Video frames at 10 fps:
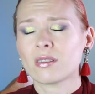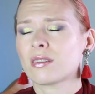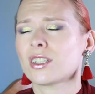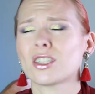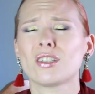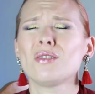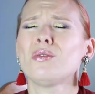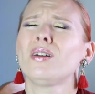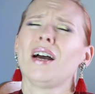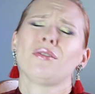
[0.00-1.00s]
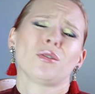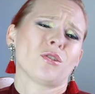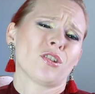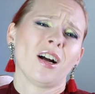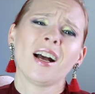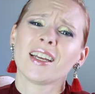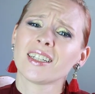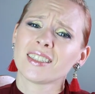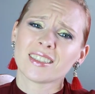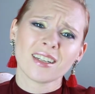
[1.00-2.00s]
Just, you have to try
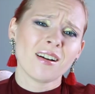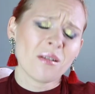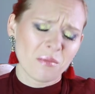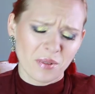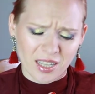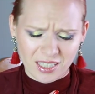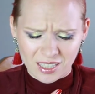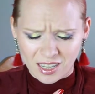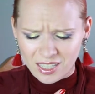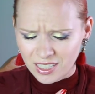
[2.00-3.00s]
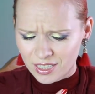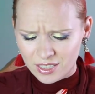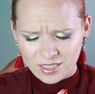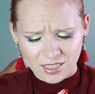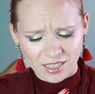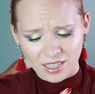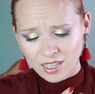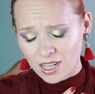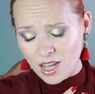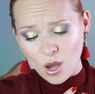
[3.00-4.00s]
it. Oh my god, it's,
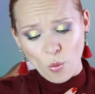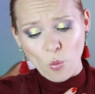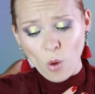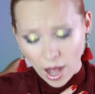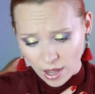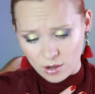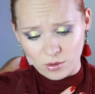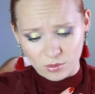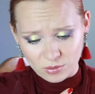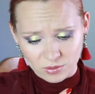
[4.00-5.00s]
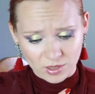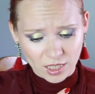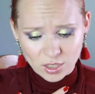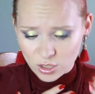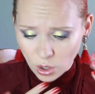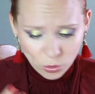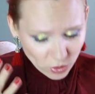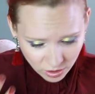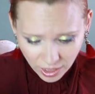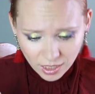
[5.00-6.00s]
wow. It's so
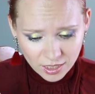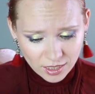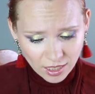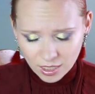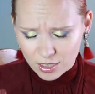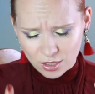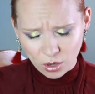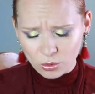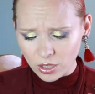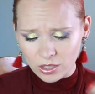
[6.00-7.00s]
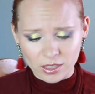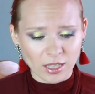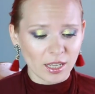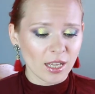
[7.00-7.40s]
unique and it's so good.